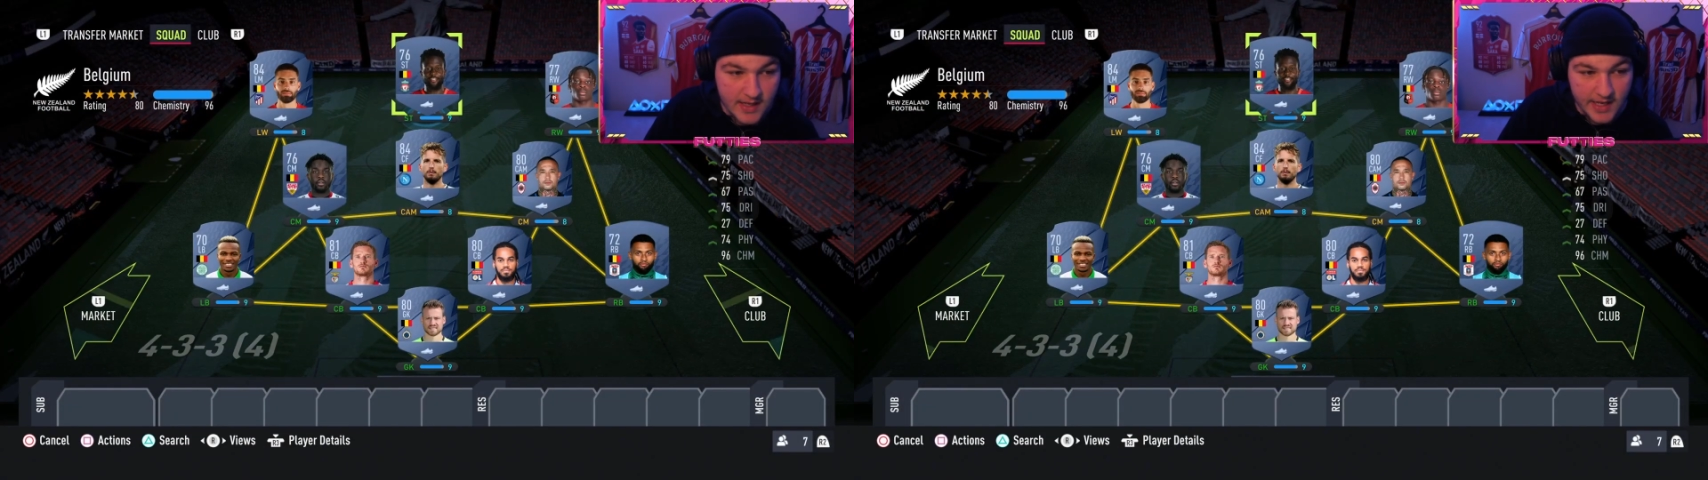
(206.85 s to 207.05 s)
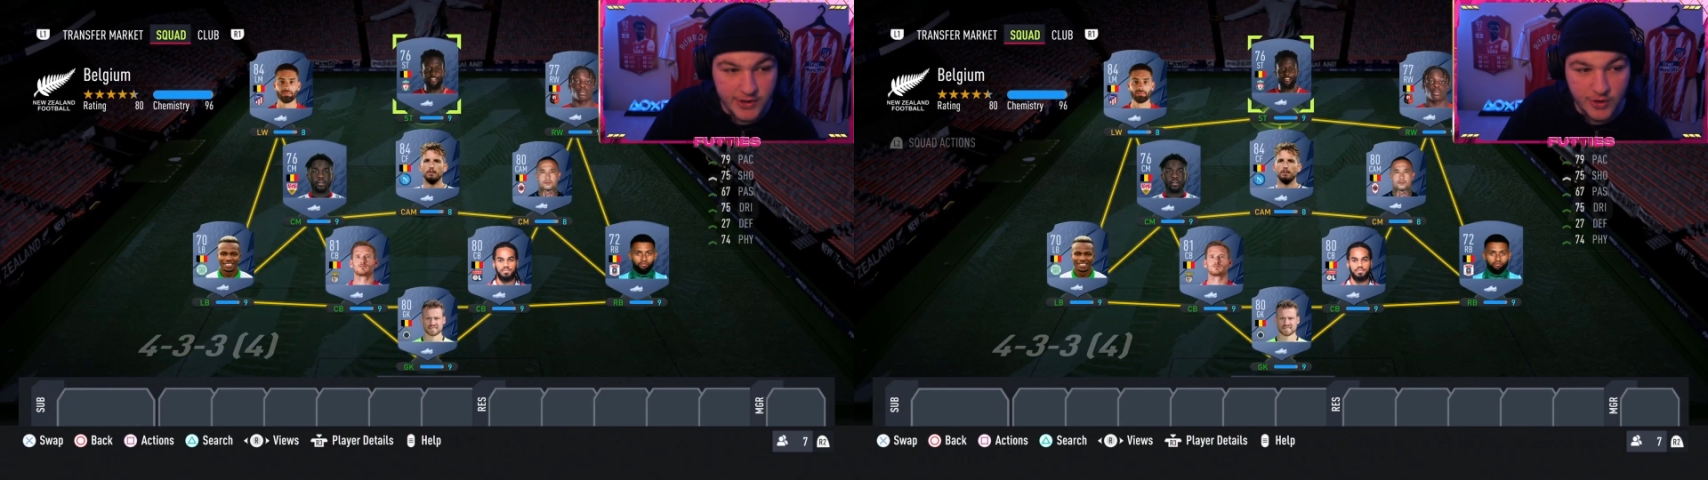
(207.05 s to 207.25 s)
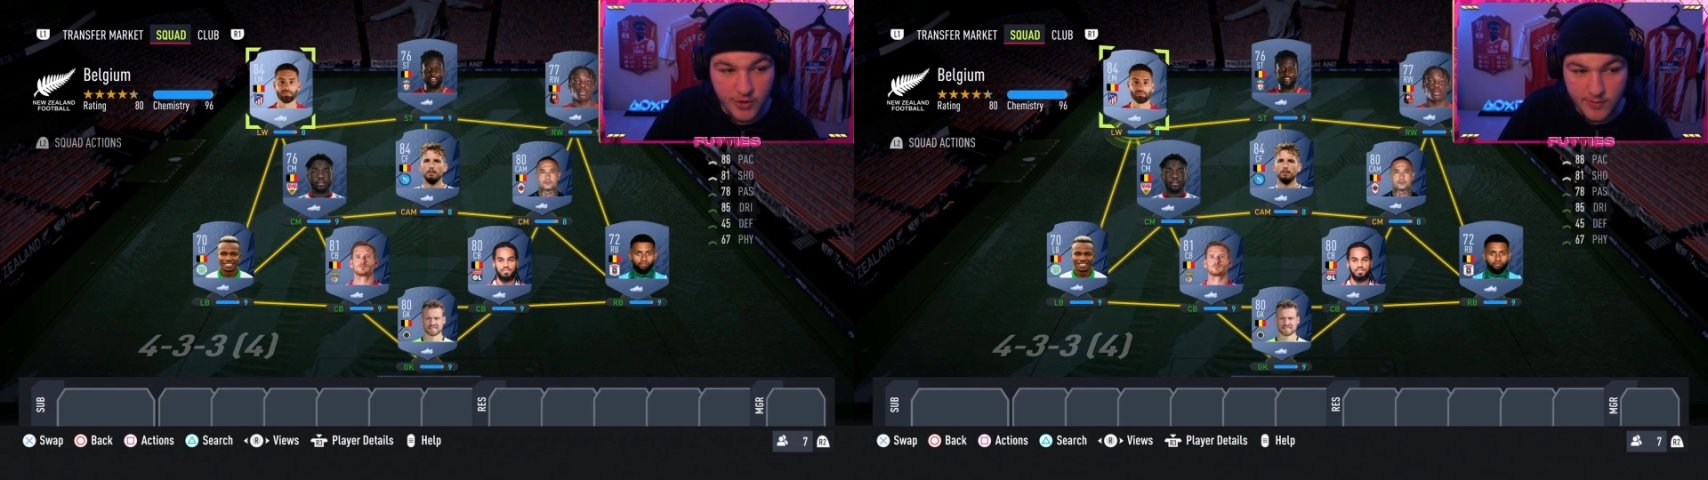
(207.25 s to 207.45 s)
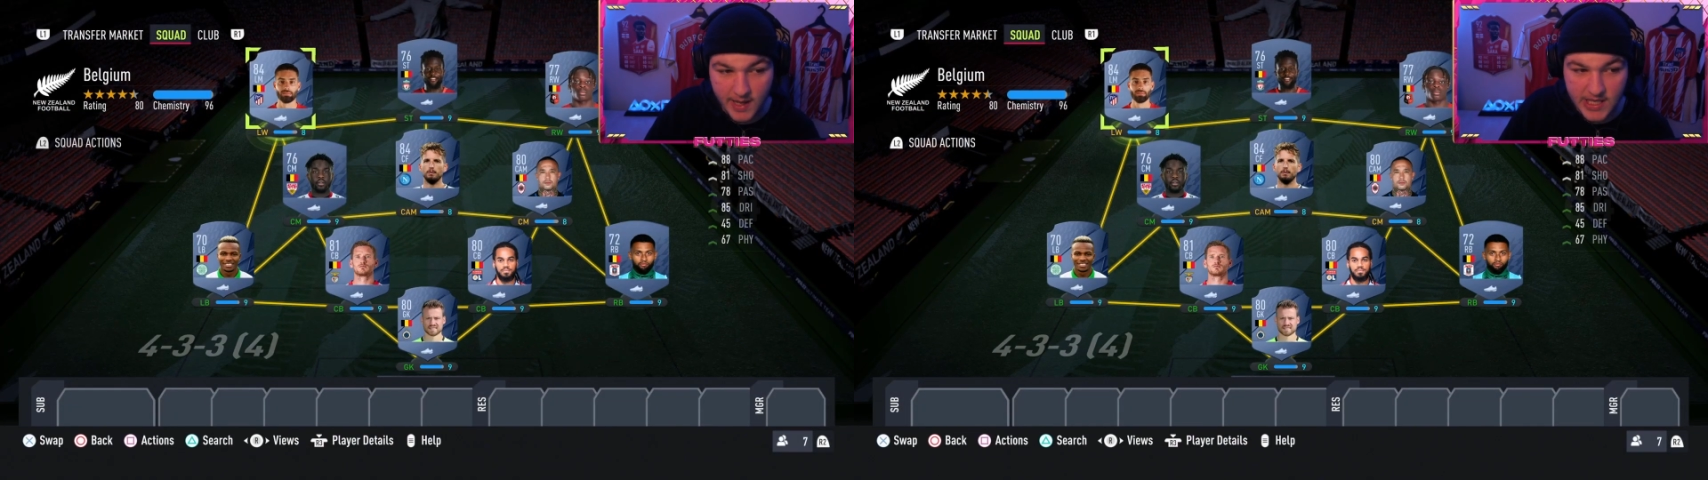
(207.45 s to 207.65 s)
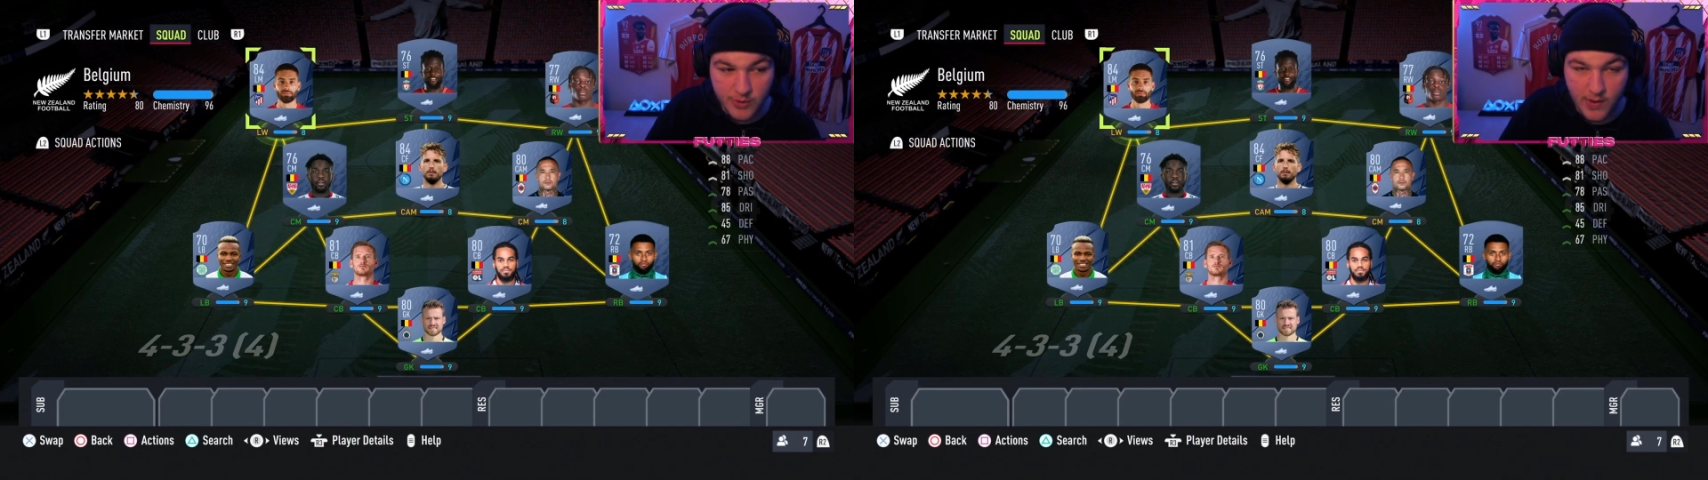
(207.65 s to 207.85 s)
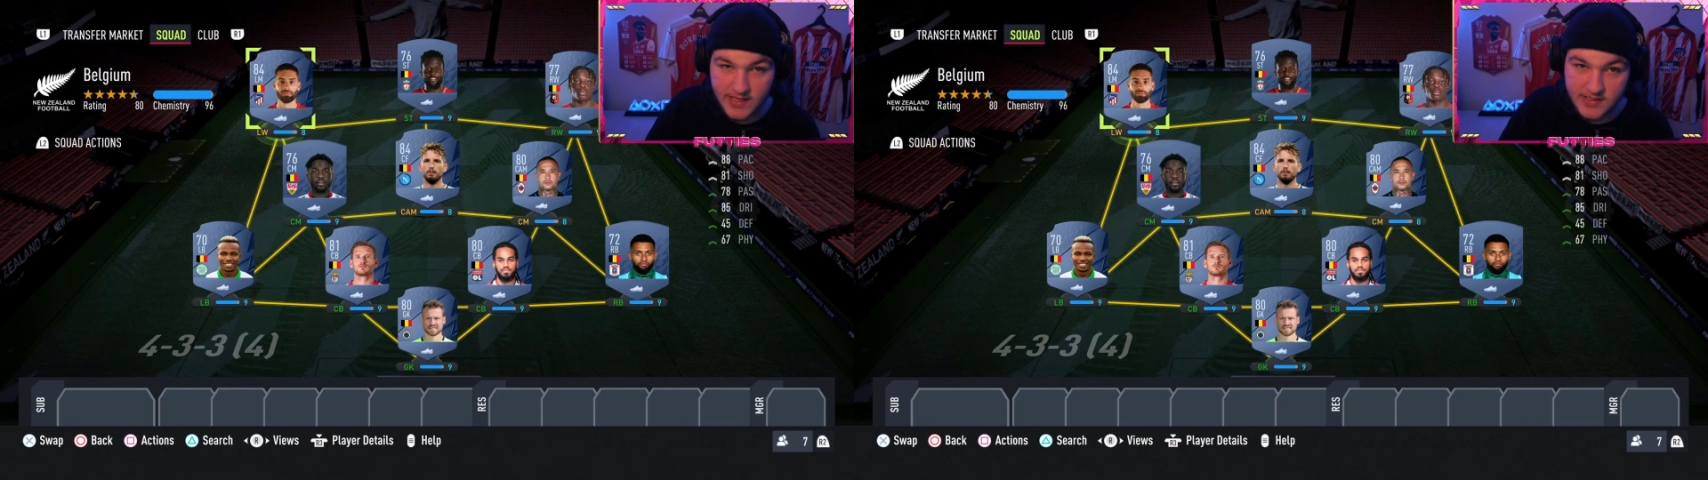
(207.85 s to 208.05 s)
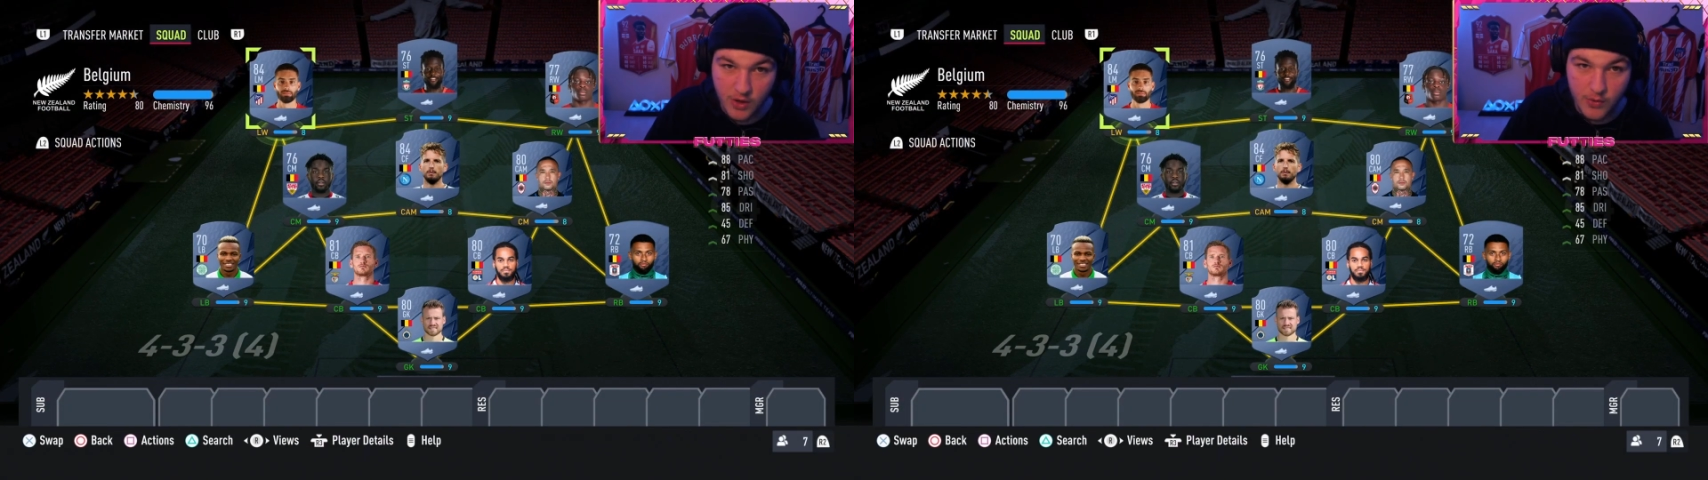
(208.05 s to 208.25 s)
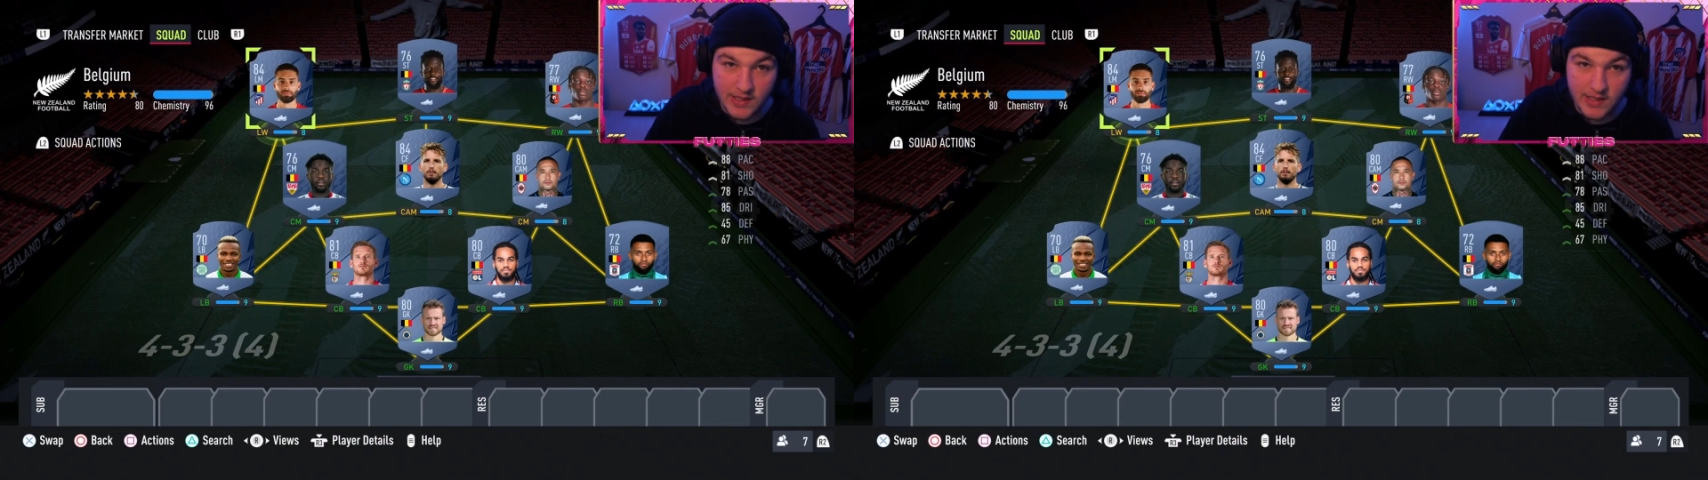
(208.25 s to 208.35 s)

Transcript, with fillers: is you could make Carrasco